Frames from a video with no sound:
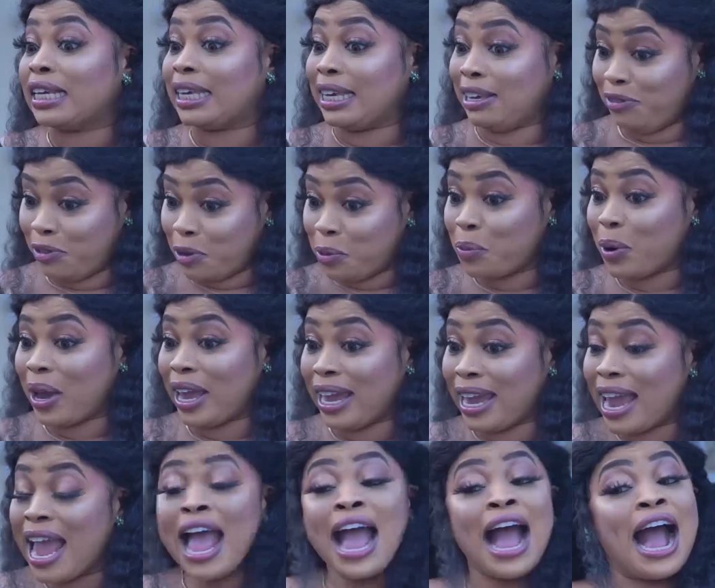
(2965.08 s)
a
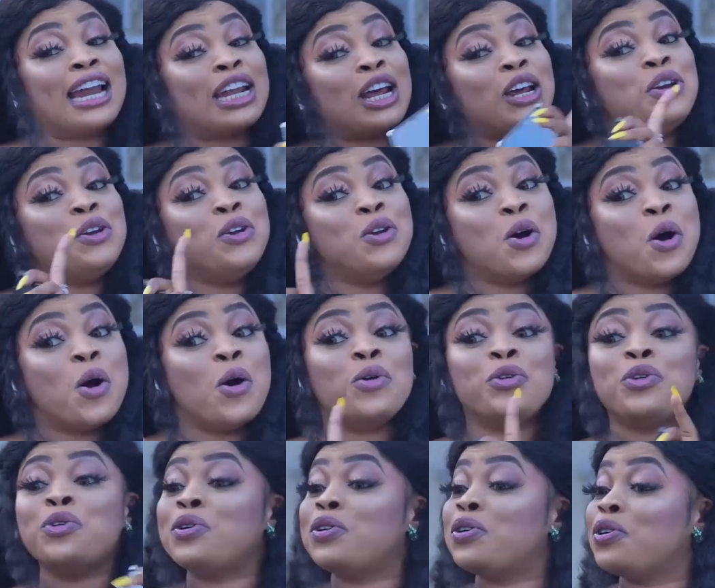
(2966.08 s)
giveaway, and I
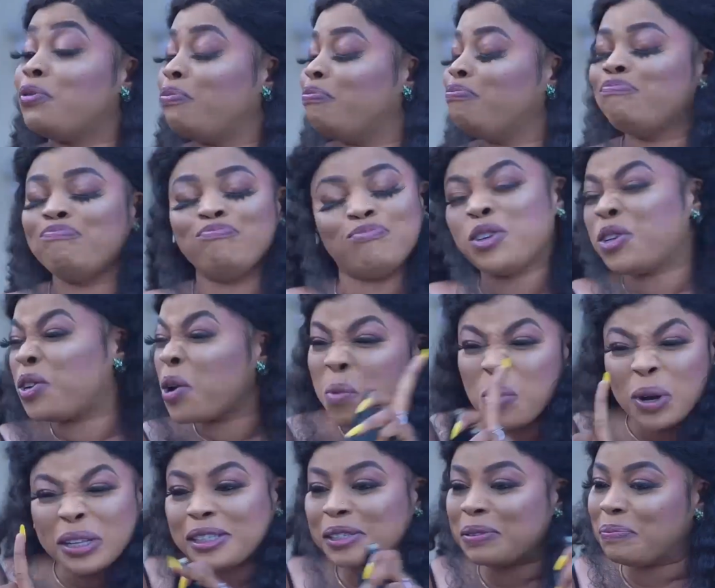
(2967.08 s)
know you
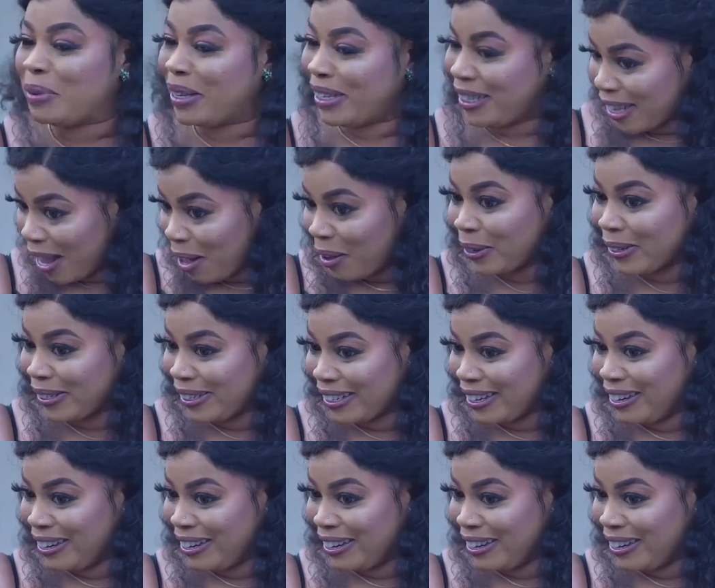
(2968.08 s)
don't want to miss out.